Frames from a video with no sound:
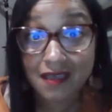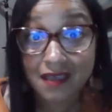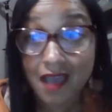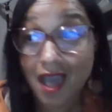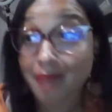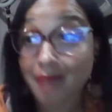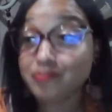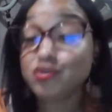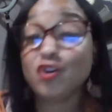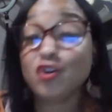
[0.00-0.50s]

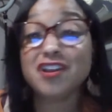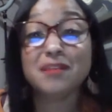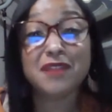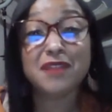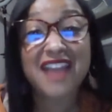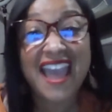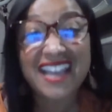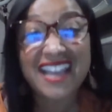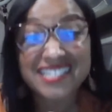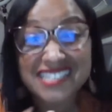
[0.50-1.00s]
I'm talking about
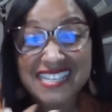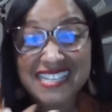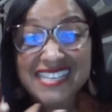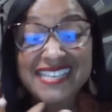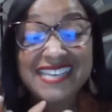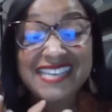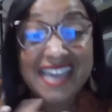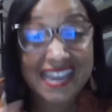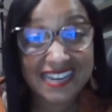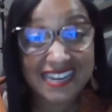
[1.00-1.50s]
actually
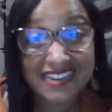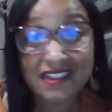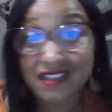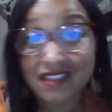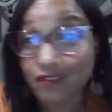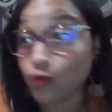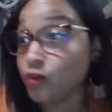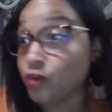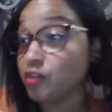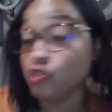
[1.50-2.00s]
getting
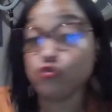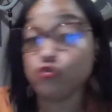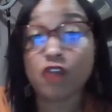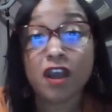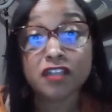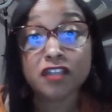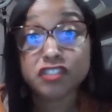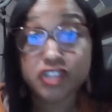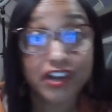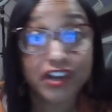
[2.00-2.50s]
on the
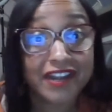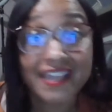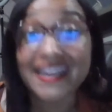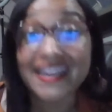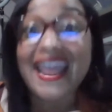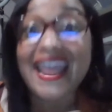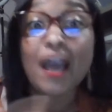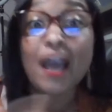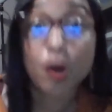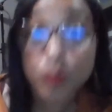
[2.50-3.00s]
ground dirty and
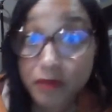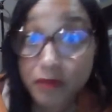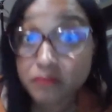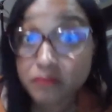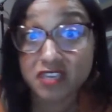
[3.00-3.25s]
helping